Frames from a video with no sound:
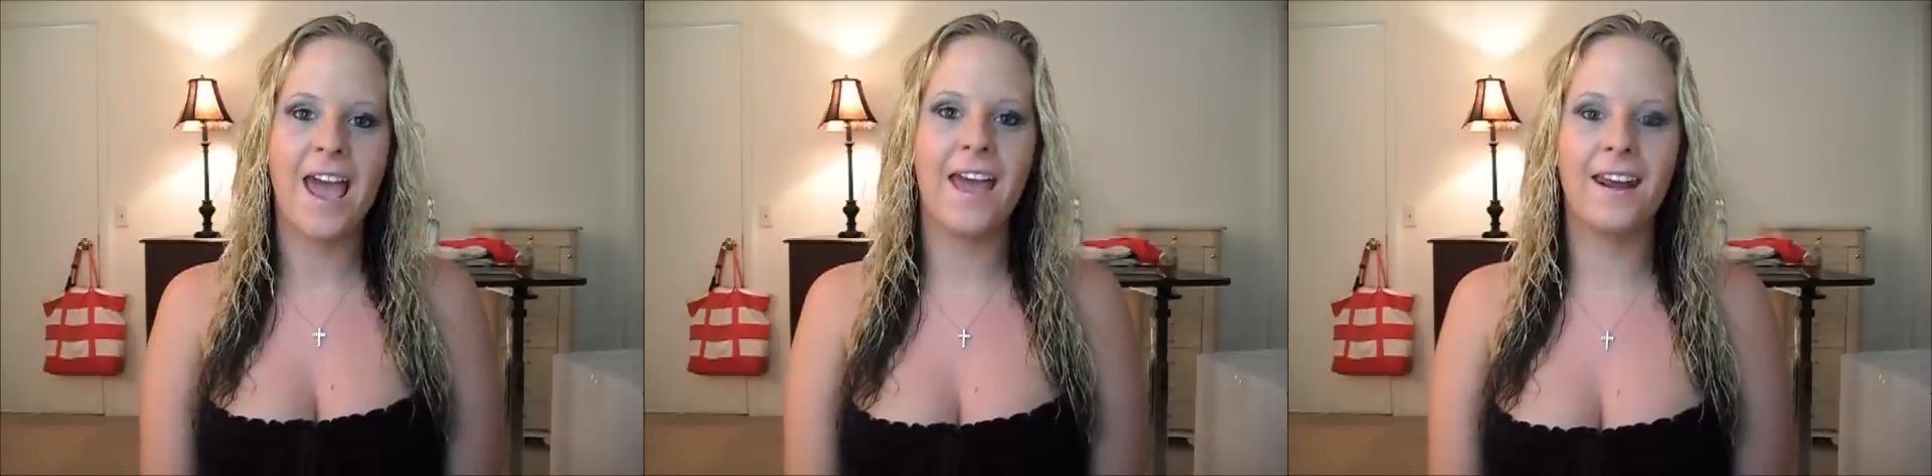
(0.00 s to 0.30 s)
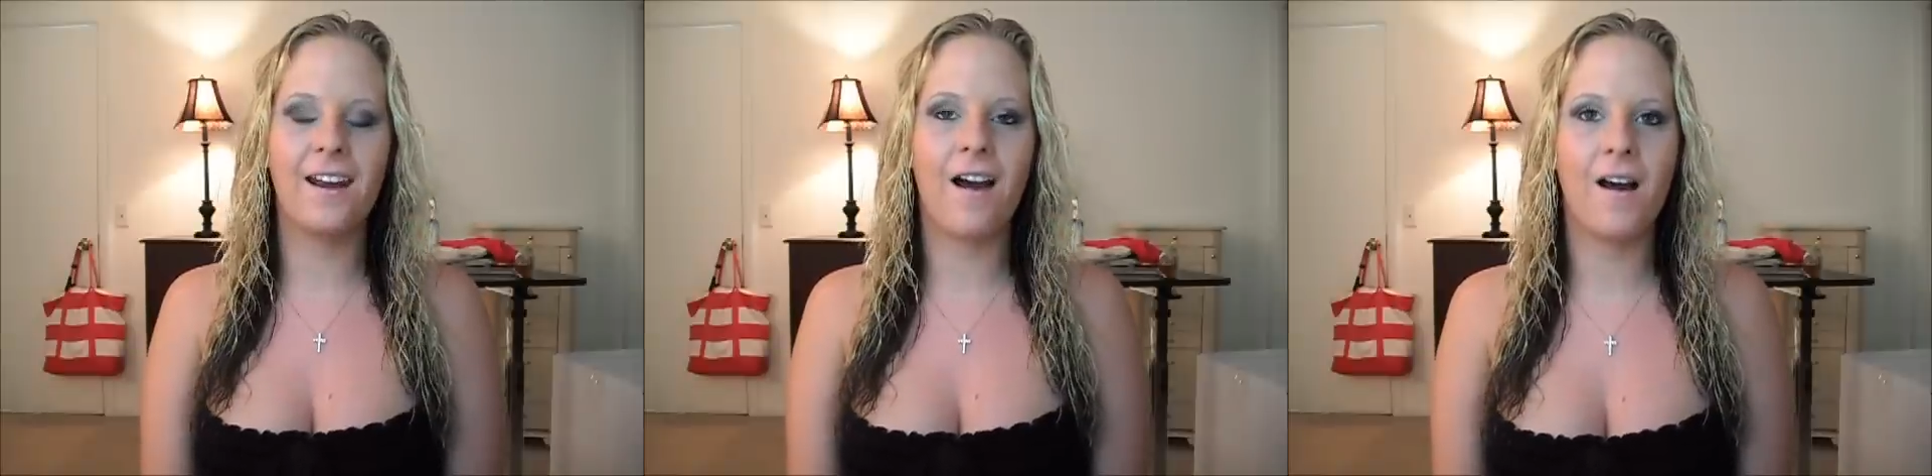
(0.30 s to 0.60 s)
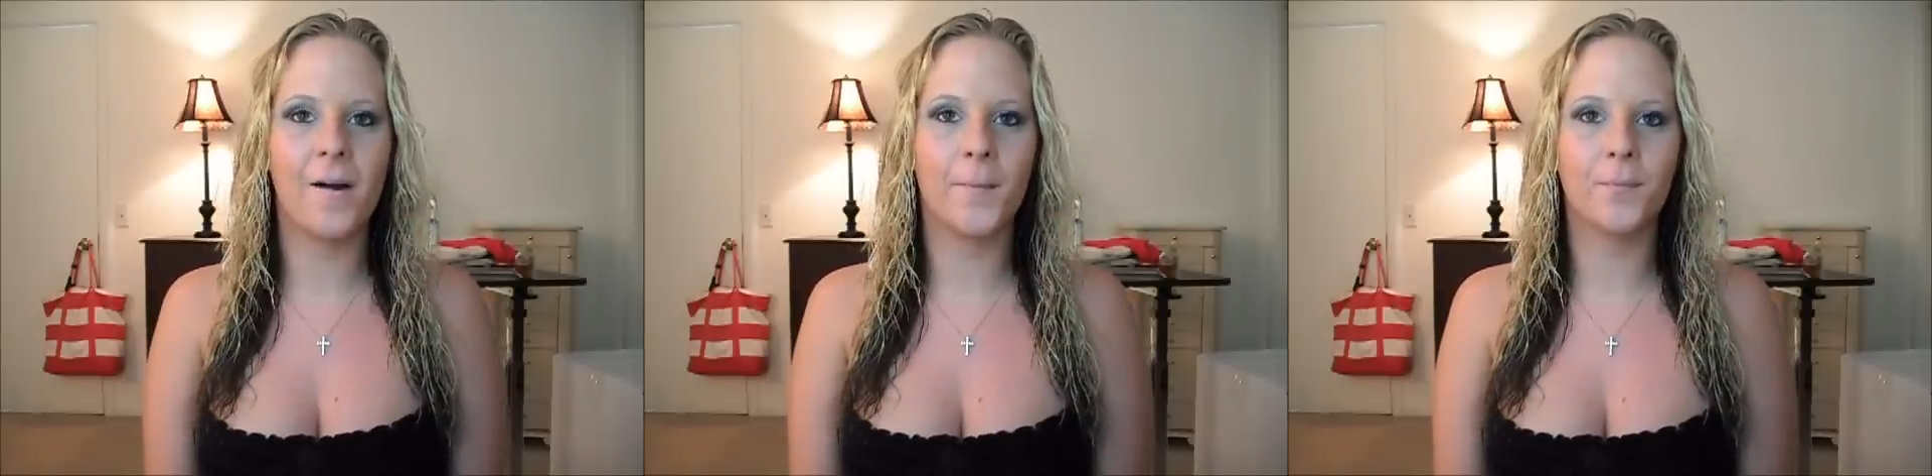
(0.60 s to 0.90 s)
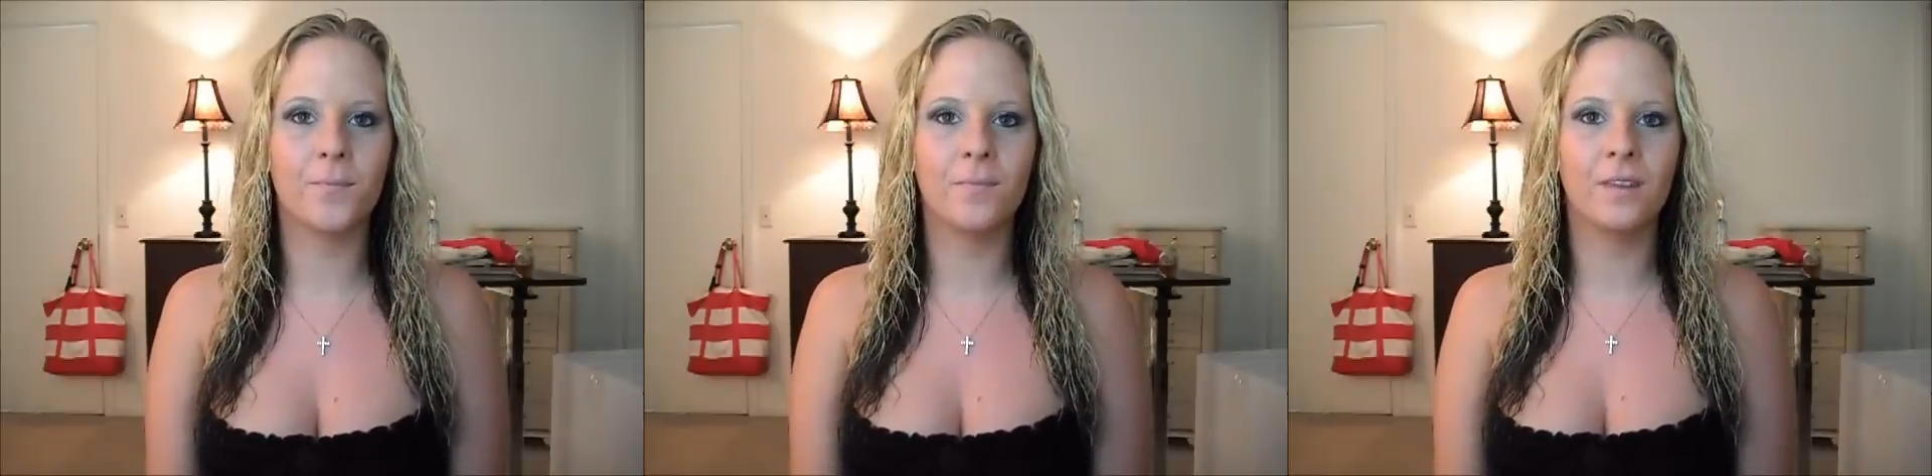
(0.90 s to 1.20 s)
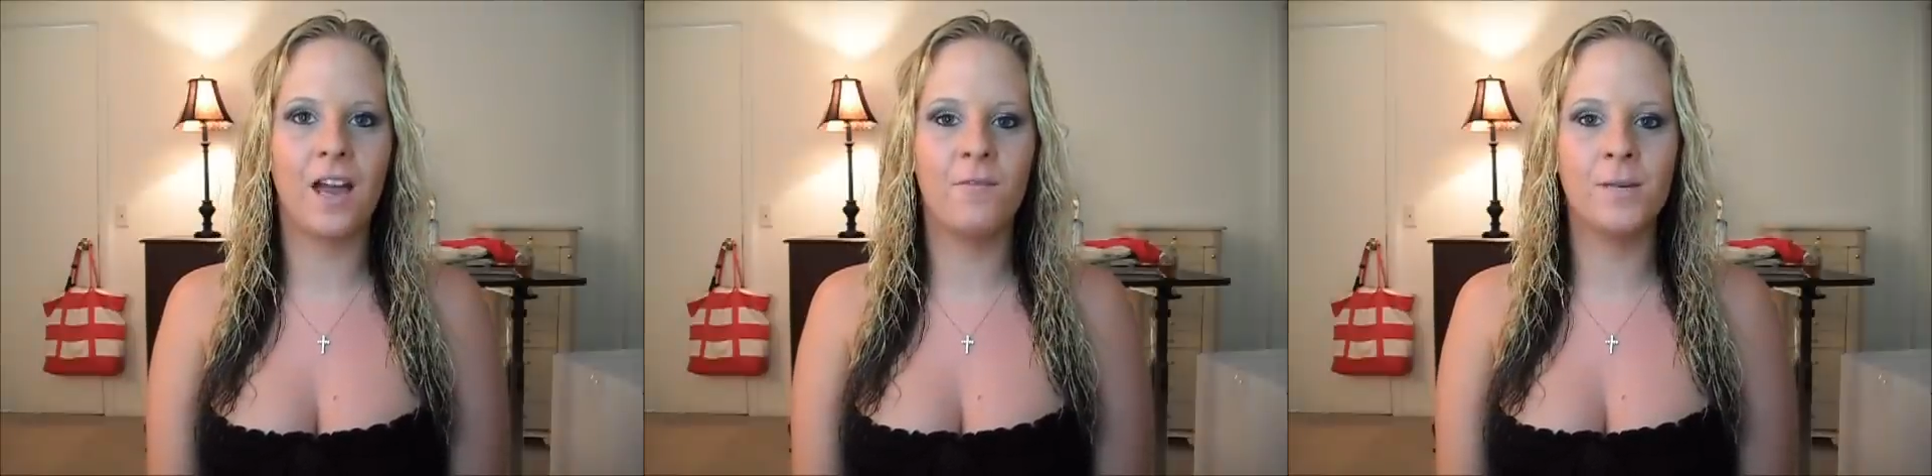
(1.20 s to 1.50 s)
and
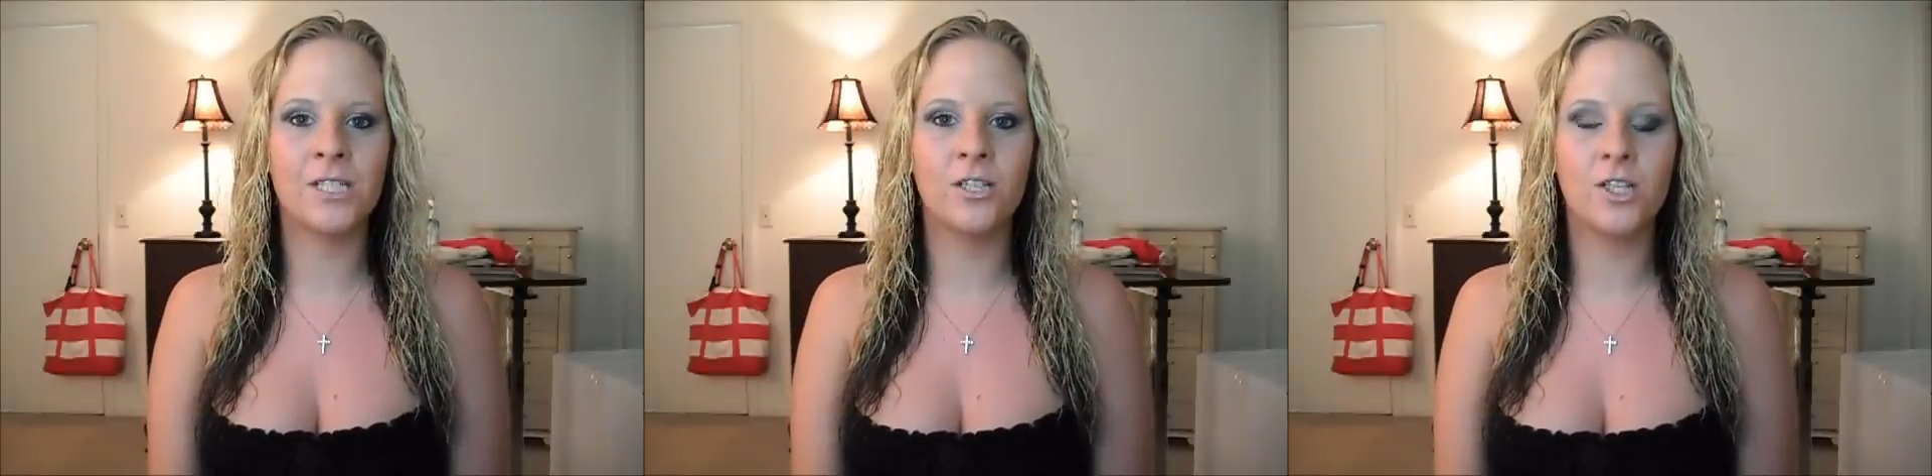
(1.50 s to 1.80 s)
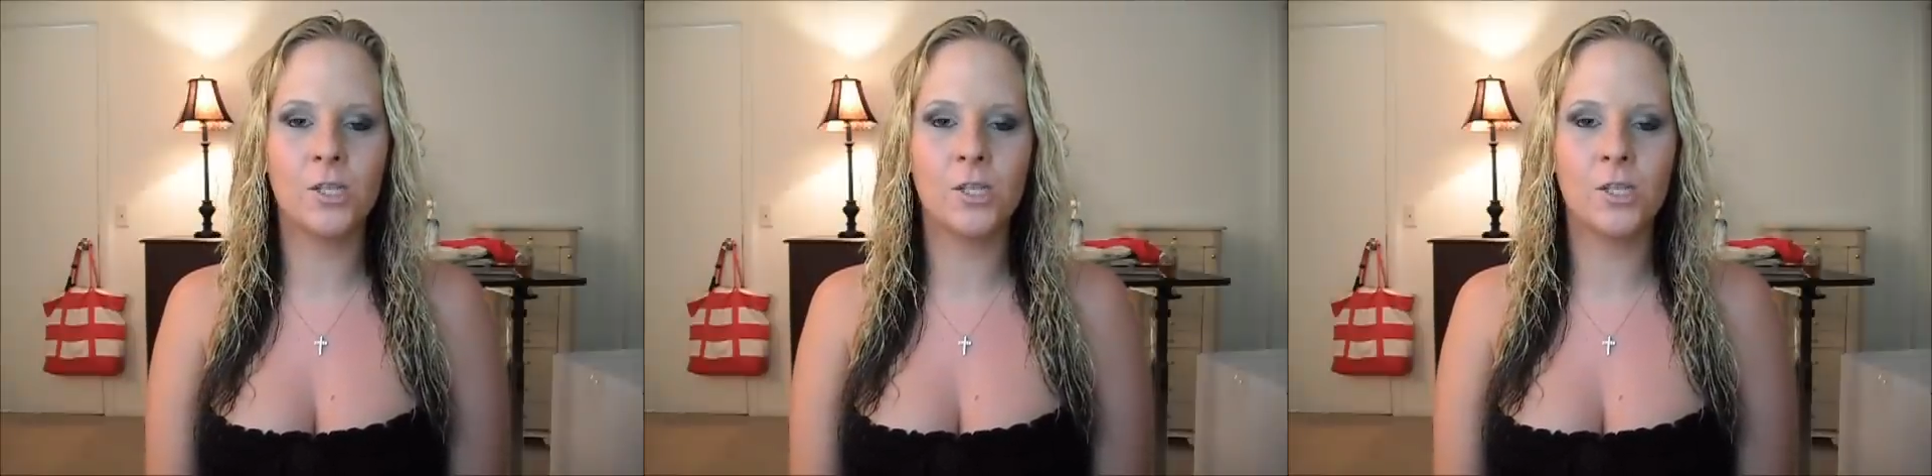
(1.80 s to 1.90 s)
I've been